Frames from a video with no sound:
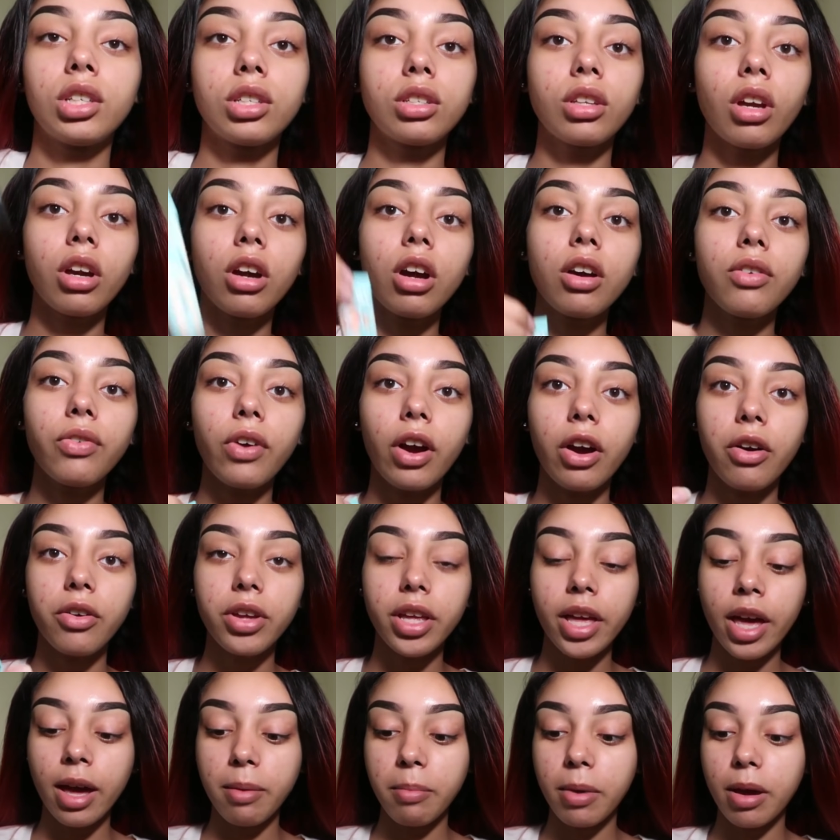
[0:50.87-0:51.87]
To start off, I
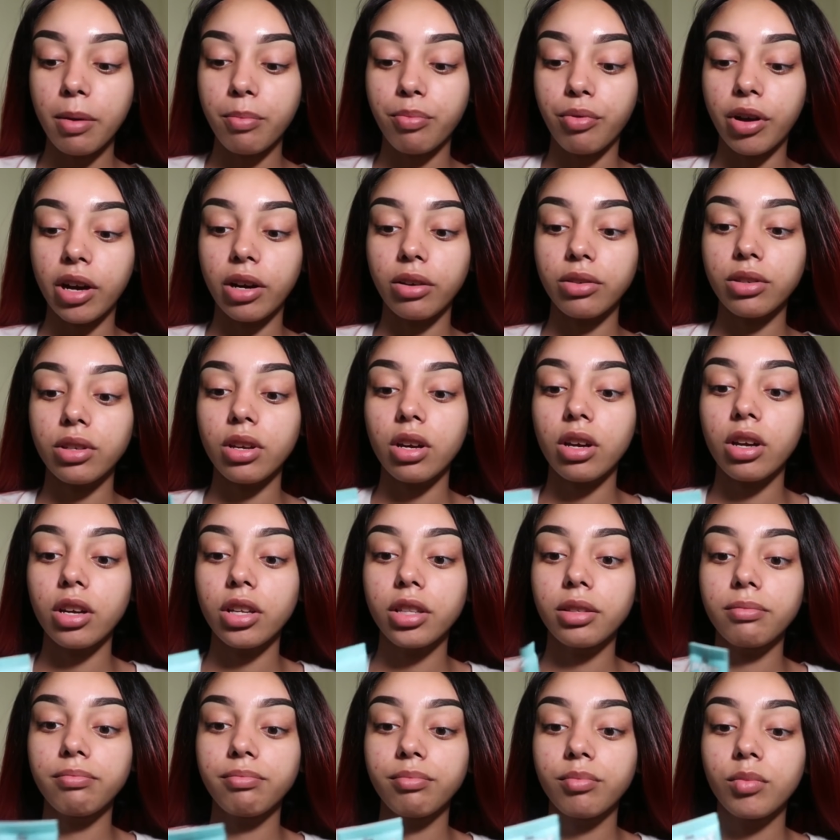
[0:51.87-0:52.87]
already have my brows
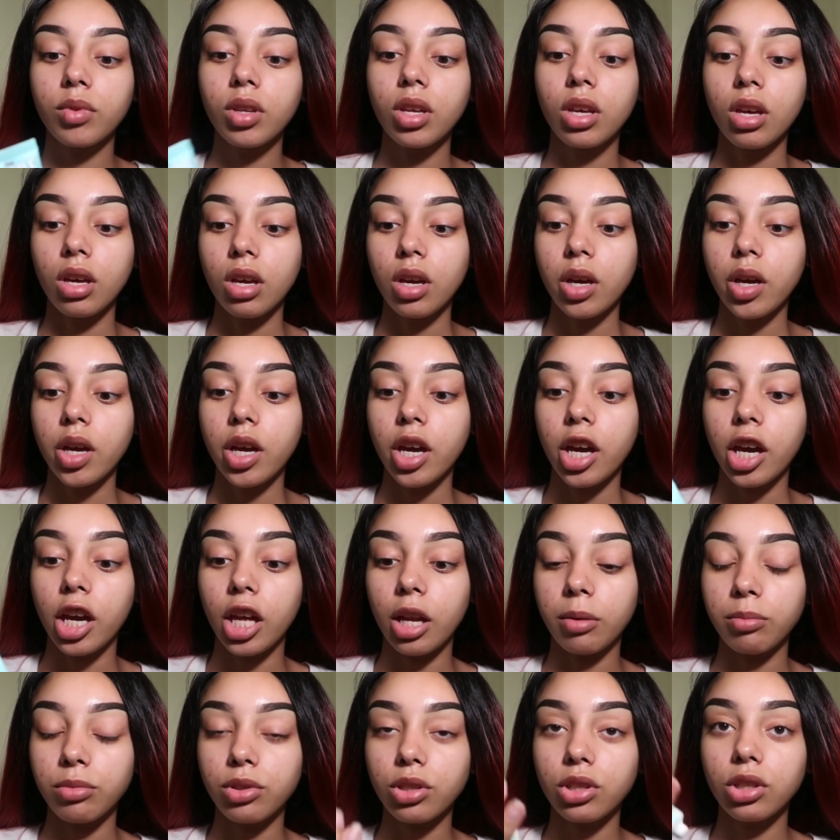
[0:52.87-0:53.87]
on
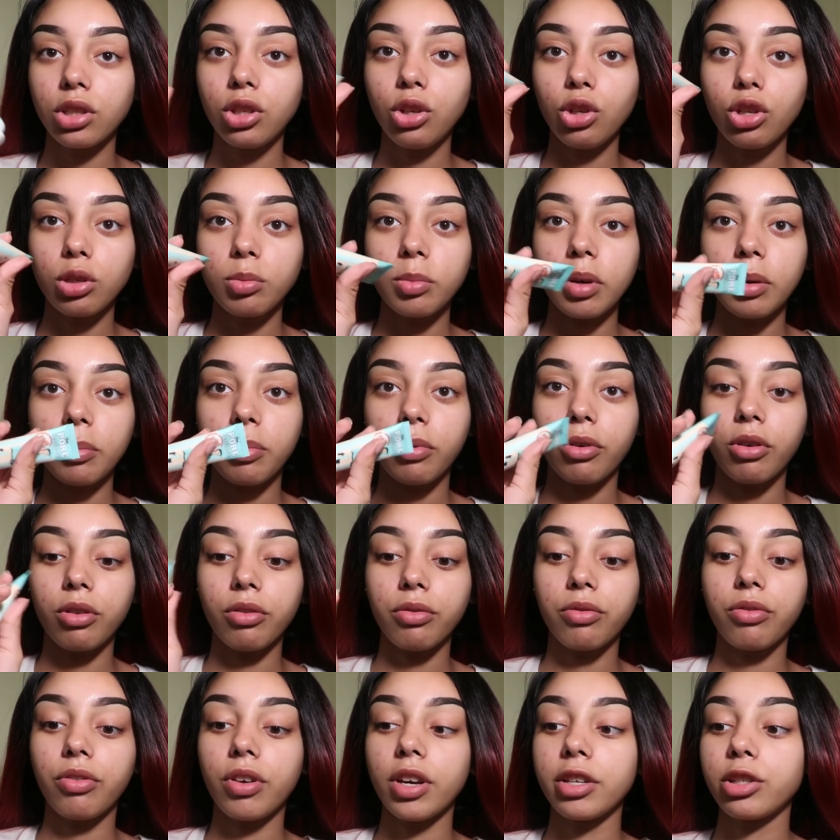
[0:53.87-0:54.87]
and I'm just gonna use my
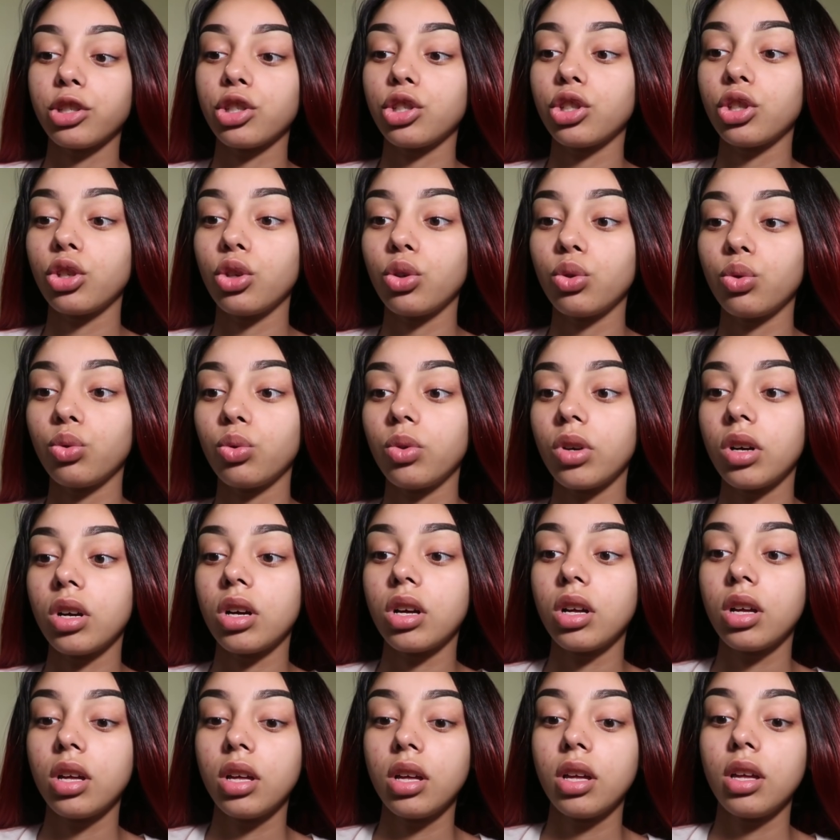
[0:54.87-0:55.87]
Professional
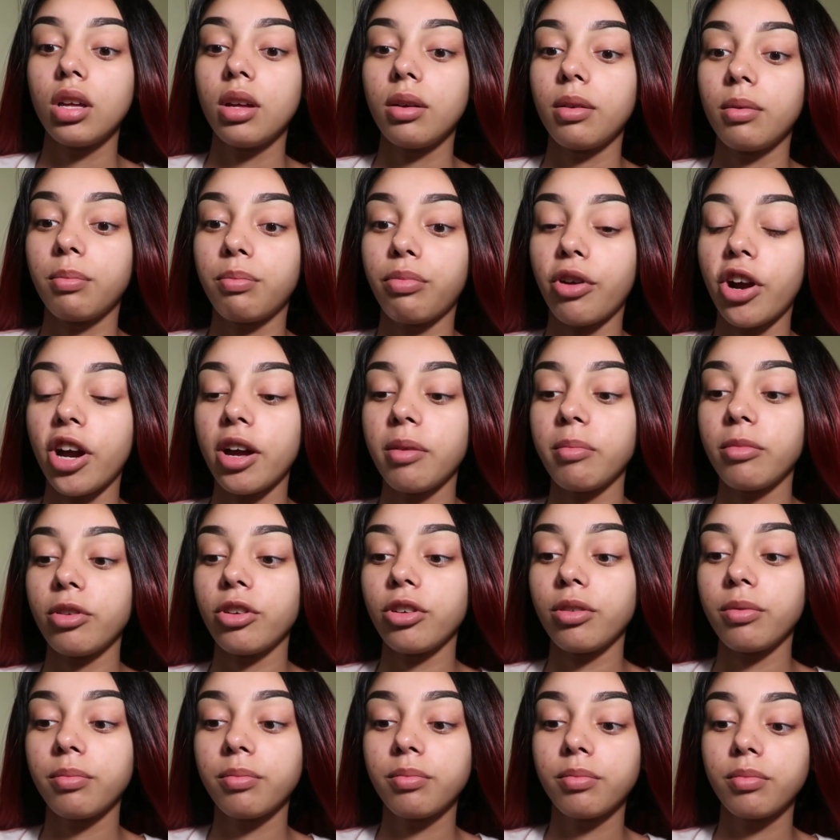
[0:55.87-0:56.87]

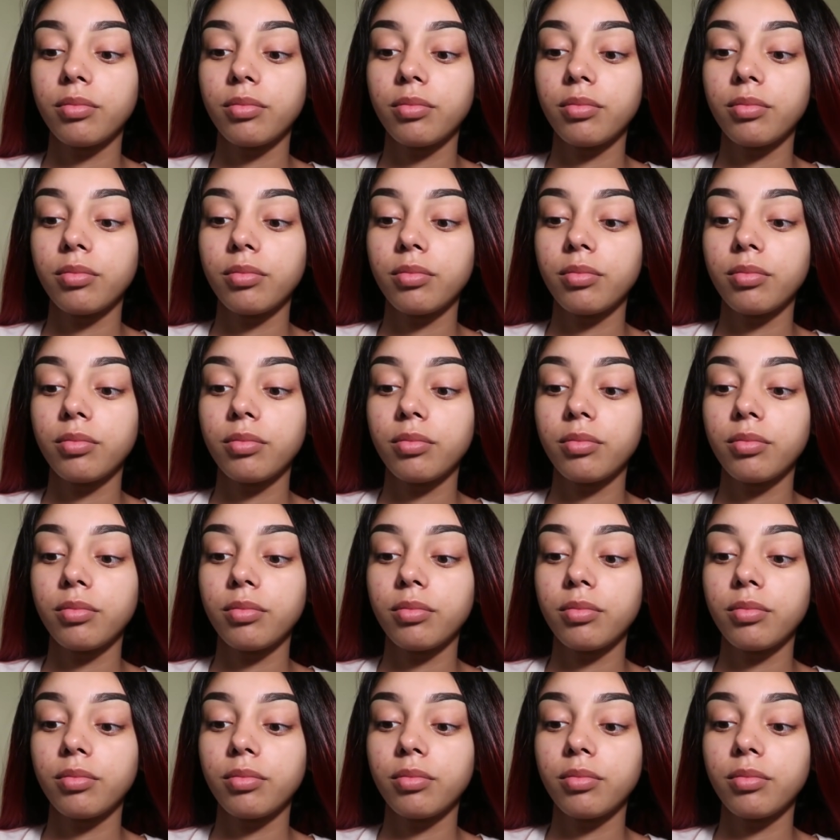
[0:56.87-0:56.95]
primer.